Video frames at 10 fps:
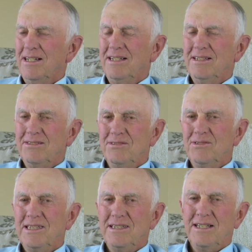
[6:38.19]
And
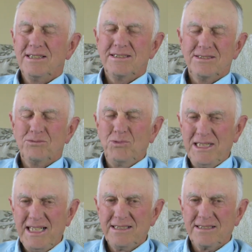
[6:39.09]

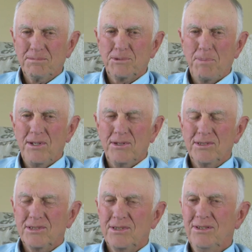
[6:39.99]
we need some
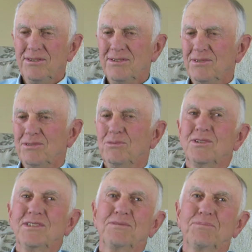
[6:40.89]
spurs. Who